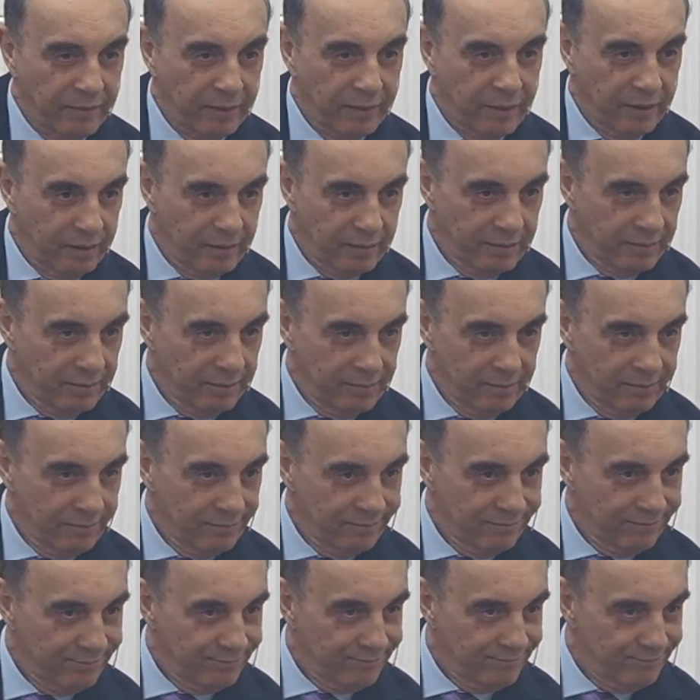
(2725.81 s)
She opened the
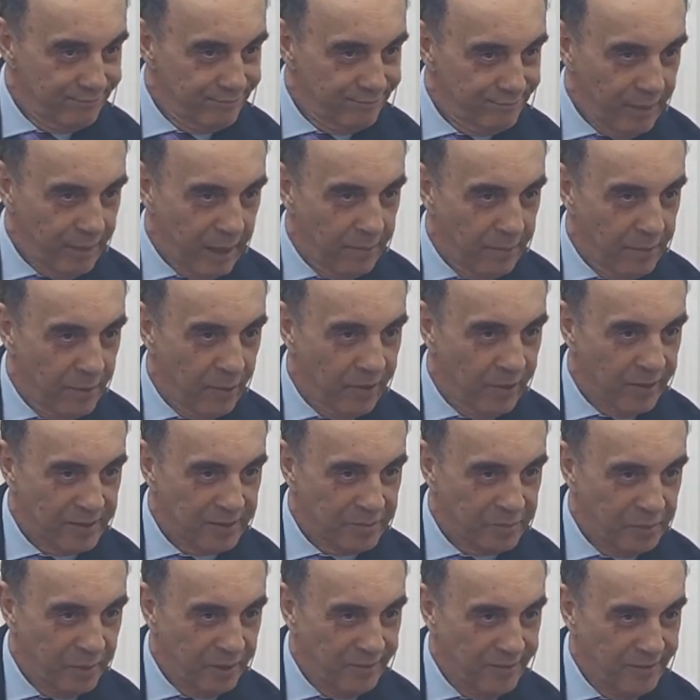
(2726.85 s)
word and
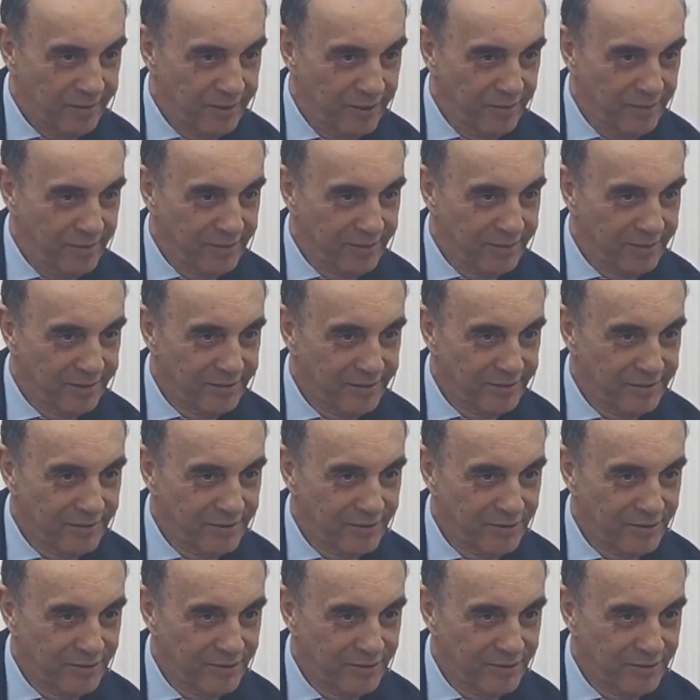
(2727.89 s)
regarding me,